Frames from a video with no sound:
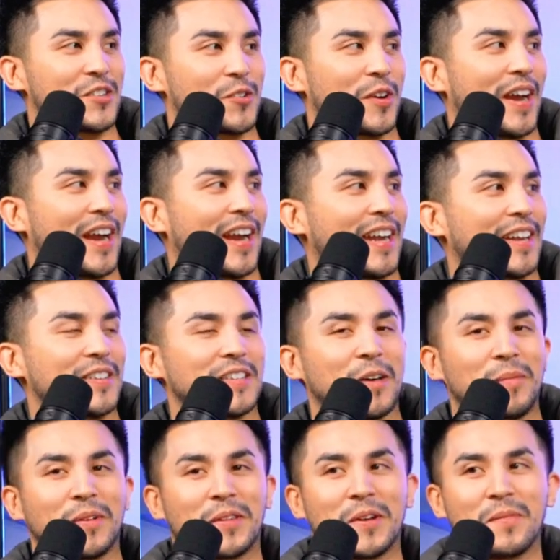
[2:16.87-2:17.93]
train. I was
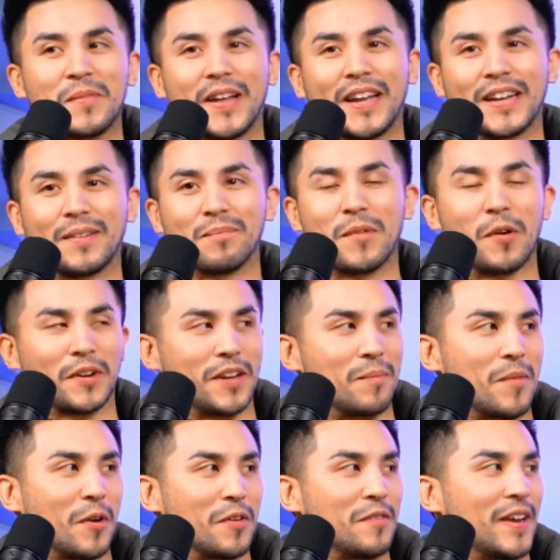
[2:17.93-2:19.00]
helping them like get
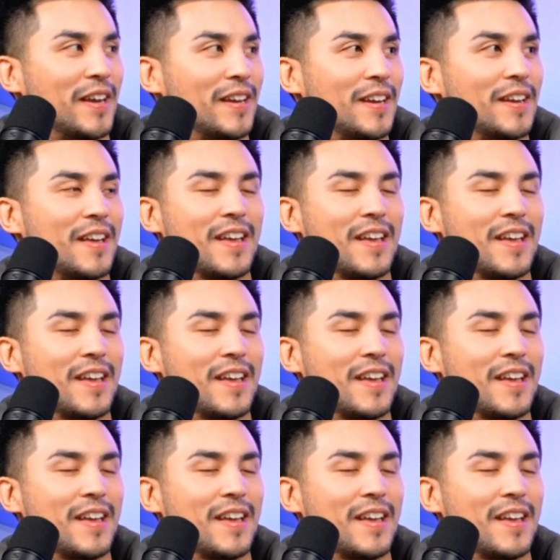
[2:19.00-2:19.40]
motivated.